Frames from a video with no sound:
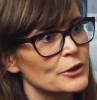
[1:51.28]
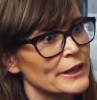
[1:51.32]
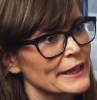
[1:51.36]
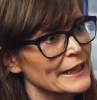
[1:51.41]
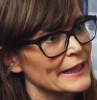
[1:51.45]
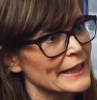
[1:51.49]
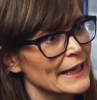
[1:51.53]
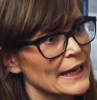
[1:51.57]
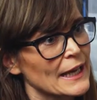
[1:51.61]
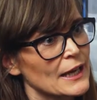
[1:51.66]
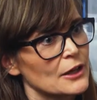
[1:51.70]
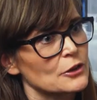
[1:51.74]

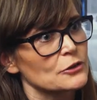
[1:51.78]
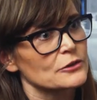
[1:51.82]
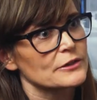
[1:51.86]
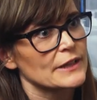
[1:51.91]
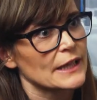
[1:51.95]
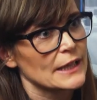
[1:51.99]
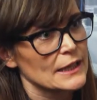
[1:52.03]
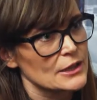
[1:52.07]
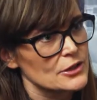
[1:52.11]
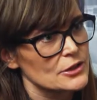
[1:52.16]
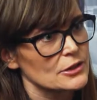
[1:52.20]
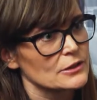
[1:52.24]
trying out
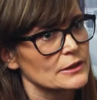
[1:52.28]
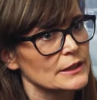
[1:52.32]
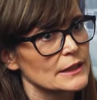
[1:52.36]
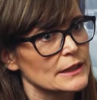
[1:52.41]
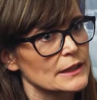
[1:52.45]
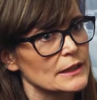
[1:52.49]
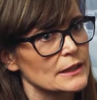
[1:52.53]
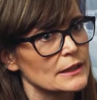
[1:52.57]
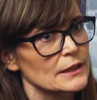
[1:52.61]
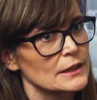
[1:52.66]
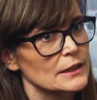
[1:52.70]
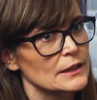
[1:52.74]

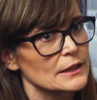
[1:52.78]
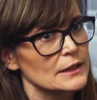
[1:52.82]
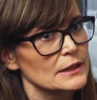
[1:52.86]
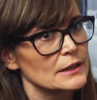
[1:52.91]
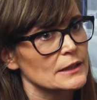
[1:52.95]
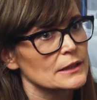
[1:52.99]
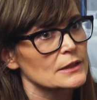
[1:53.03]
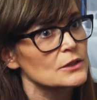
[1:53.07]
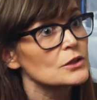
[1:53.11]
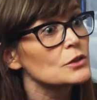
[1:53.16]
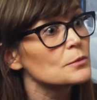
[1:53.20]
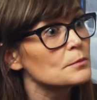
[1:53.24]
actually
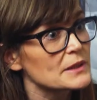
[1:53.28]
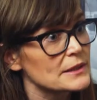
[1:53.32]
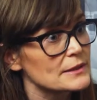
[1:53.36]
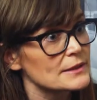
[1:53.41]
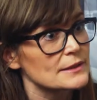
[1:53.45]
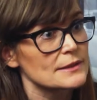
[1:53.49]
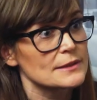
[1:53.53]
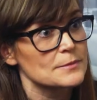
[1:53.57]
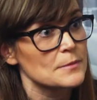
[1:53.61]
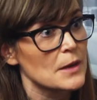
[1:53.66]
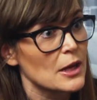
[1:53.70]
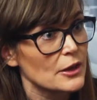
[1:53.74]
new
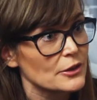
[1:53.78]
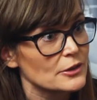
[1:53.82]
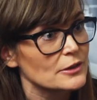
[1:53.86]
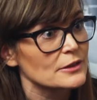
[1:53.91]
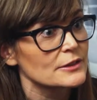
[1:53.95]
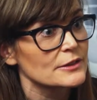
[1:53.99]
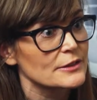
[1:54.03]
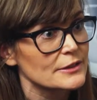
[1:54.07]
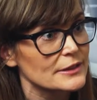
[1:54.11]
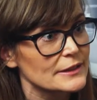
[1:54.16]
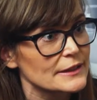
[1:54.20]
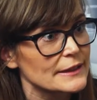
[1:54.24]
business
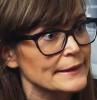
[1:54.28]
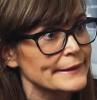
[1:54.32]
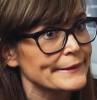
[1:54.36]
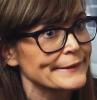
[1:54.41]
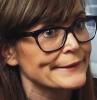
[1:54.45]
models